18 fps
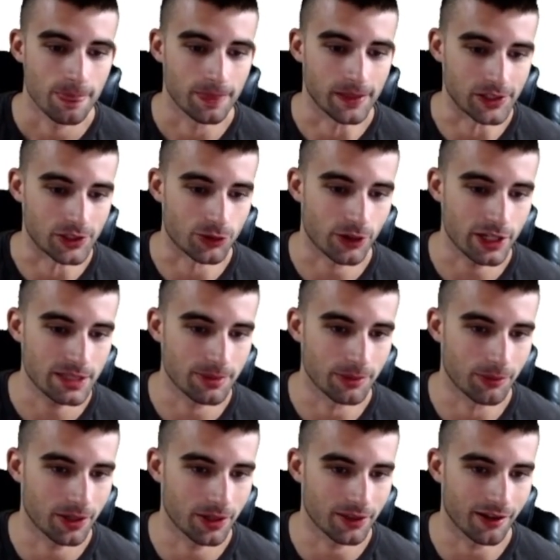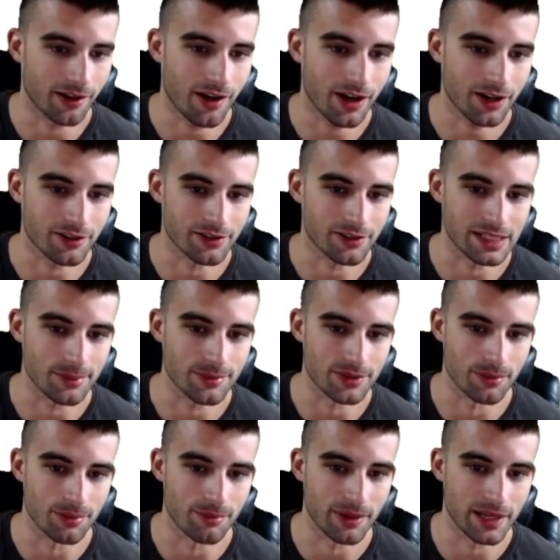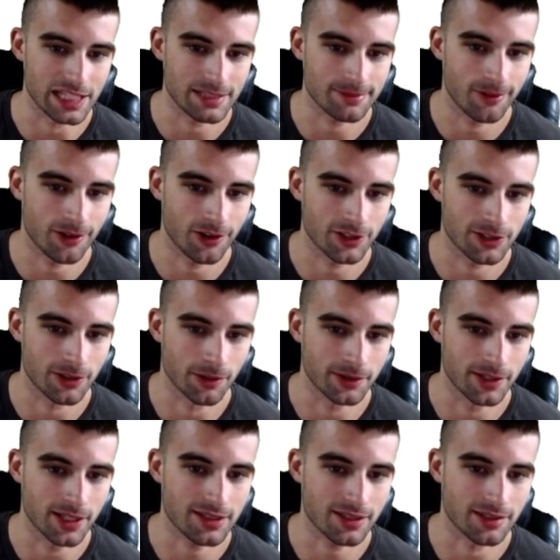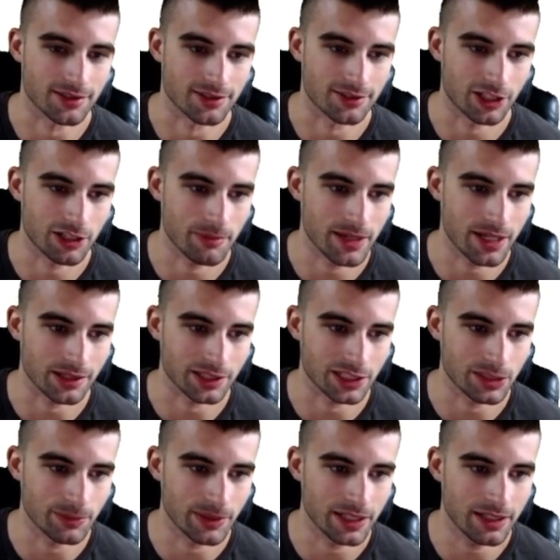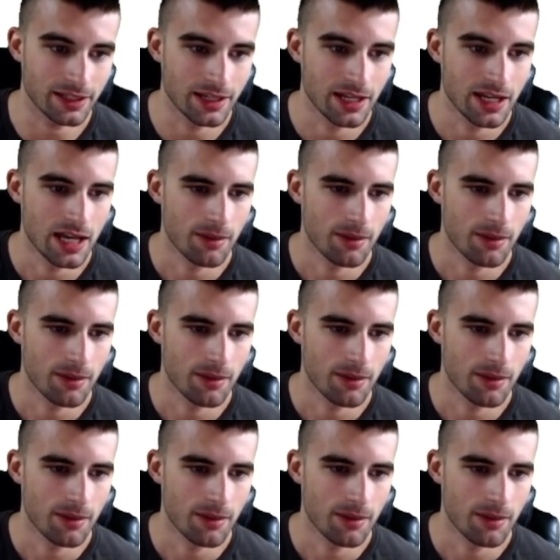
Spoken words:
Detroit's been one of the hotter teams in baseball, so it does concern me a little bit.